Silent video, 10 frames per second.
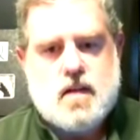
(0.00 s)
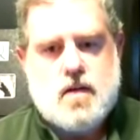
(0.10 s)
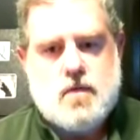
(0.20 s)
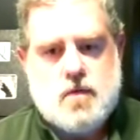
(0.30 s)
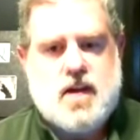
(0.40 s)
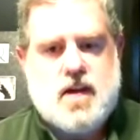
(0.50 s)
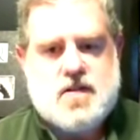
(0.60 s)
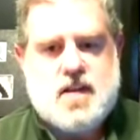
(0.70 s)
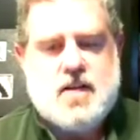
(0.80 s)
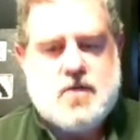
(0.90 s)
Well,
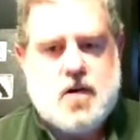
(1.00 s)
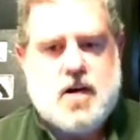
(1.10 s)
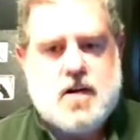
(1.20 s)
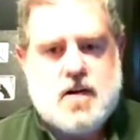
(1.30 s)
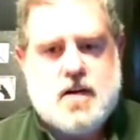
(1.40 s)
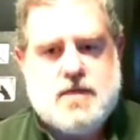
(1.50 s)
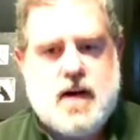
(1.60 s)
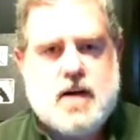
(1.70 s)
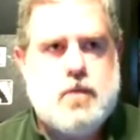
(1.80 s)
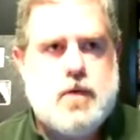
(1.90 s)
that's right. In
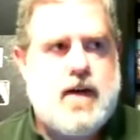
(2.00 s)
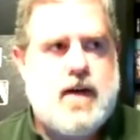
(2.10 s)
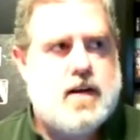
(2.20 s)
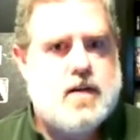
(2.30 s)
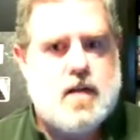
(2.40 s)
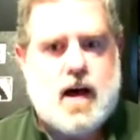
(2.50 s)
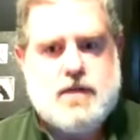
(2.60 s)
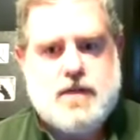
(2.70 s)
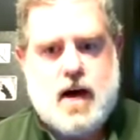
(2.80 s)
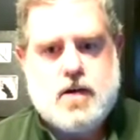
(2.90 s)
fact, we've added a lot
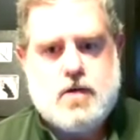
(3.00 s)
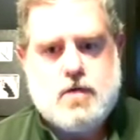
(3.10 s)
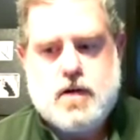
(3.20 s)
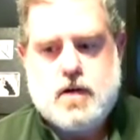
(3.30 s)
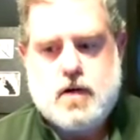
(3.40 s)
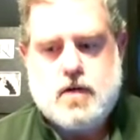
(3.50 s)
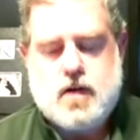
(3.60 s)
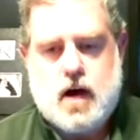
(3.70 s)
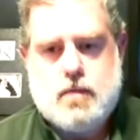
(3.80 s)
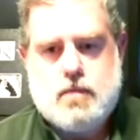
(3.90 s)
of value in
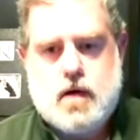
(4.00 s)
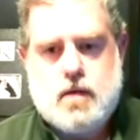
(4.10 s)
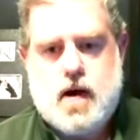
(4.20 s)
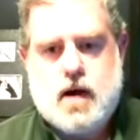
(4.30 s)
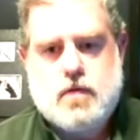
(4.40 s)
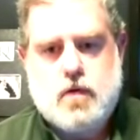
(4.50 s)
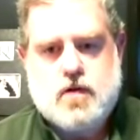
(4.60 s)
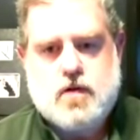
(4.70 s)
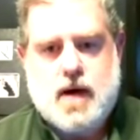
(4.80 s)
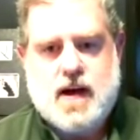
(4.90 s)
our time at
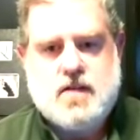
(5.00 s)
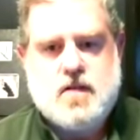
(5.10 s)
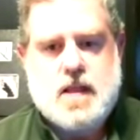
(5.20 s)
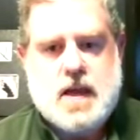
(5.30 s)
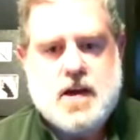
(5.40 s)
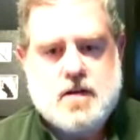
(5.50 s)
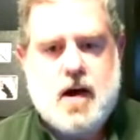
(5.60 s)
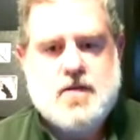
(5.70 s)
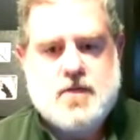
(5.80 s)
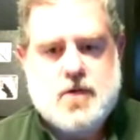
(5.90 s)
MathWorks by deleting lines of